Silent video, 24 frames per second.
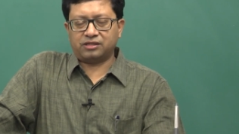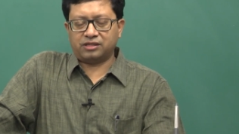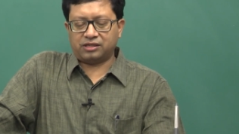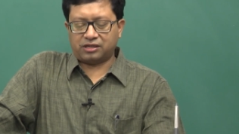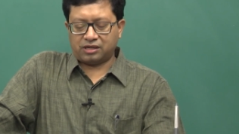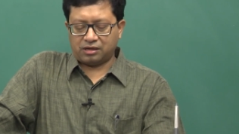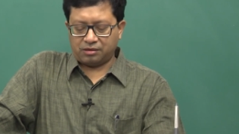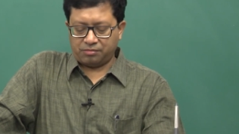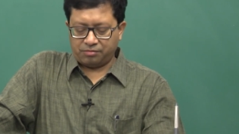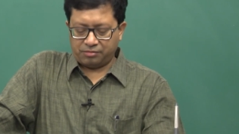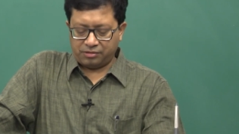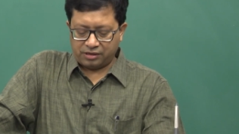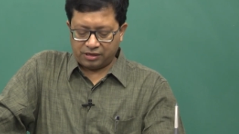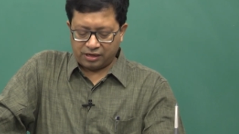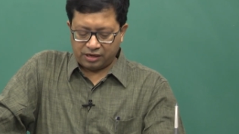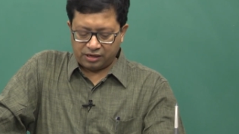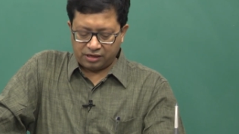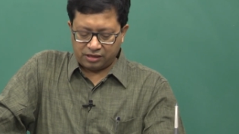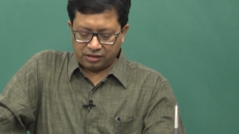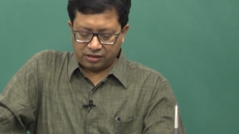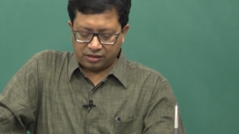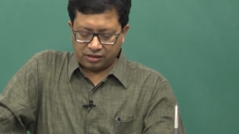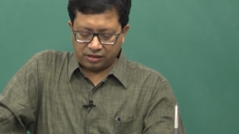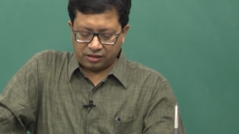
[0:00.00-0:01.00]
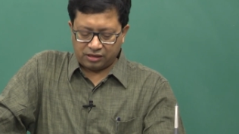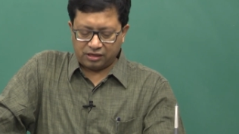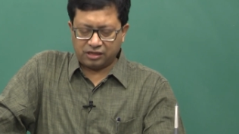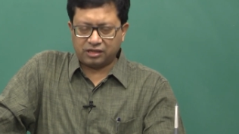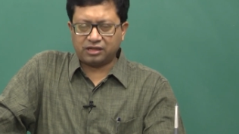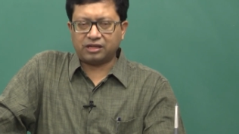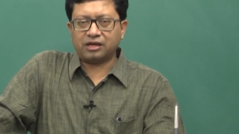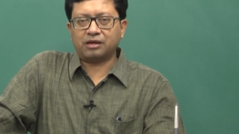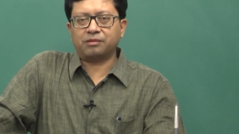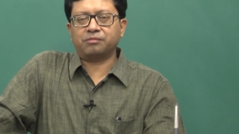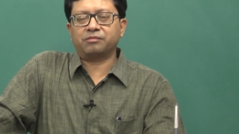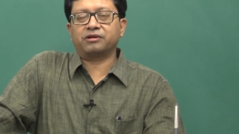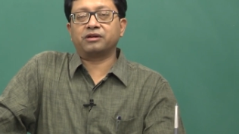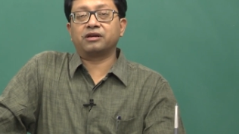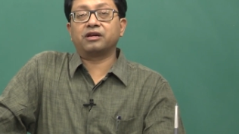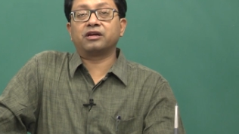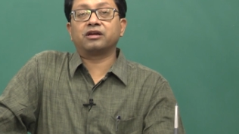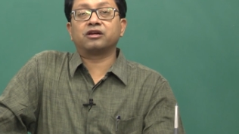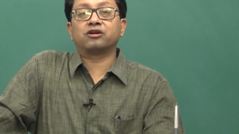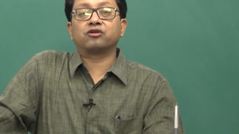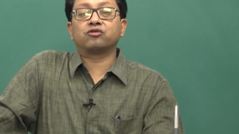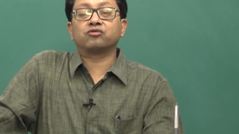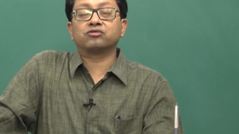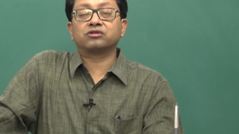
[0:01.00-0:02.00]
It can be anything. It can be
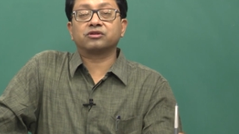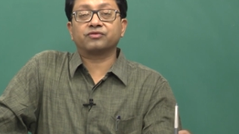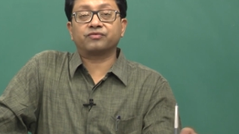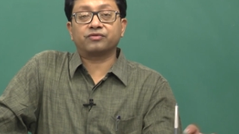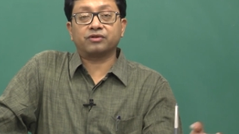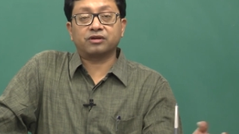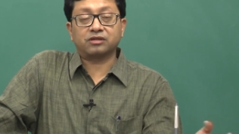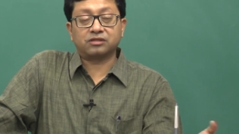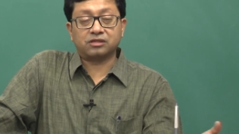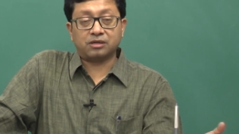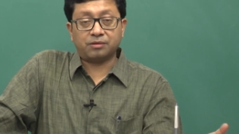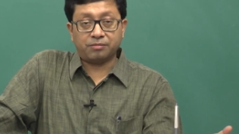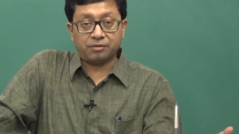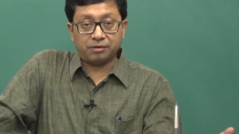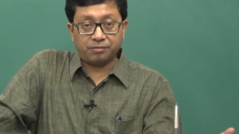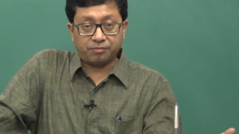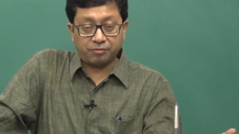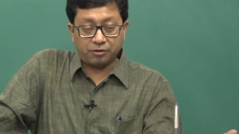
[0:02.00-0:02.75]
related to, say for example,